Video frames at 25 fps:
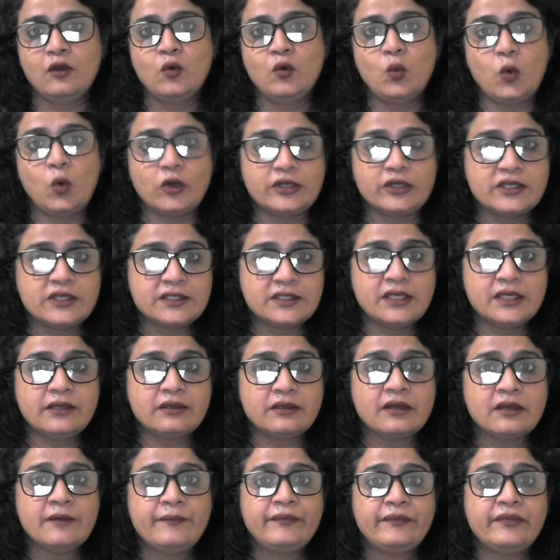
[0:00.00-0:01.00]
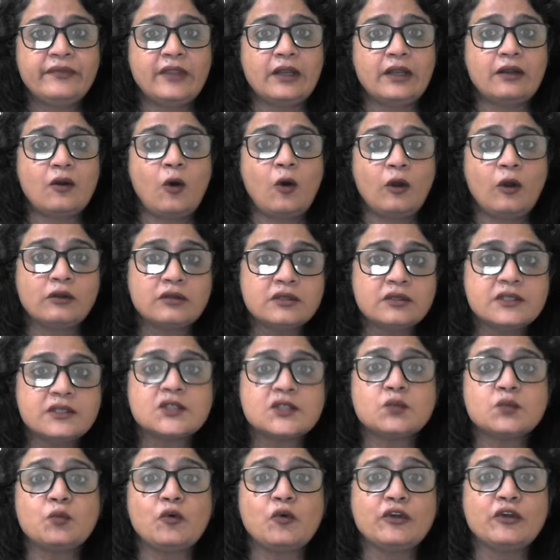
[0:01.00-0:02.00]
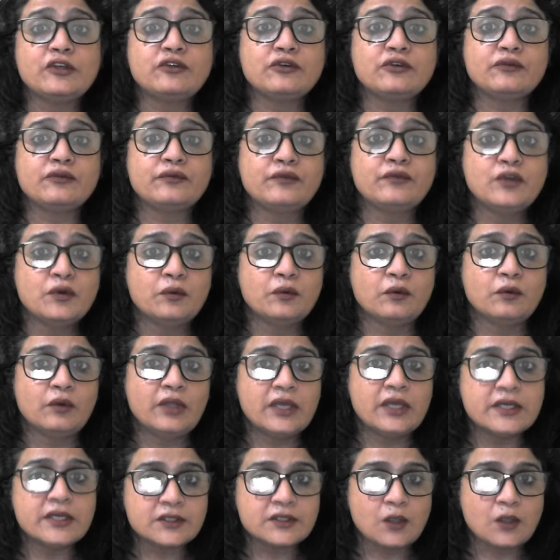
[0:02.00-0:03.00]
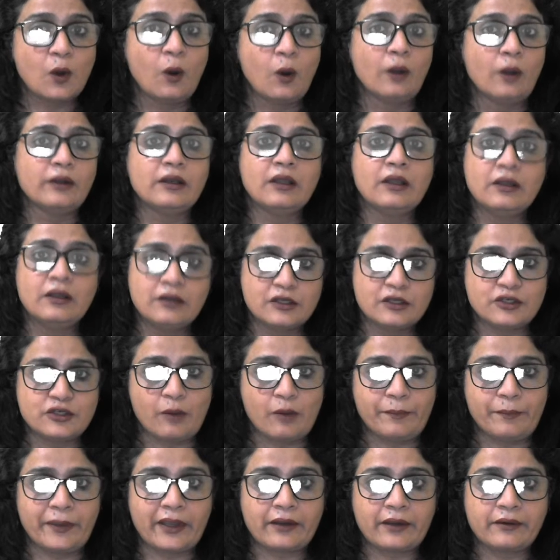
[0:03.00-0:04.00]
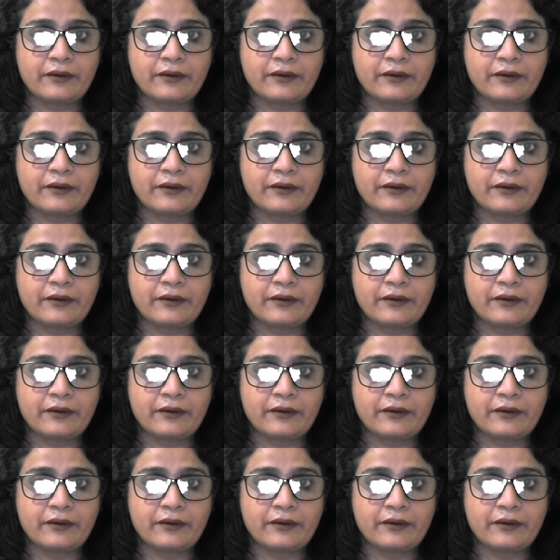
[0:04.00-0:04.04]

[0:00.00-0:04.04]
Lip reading: what is it that author's point of view is on the topic.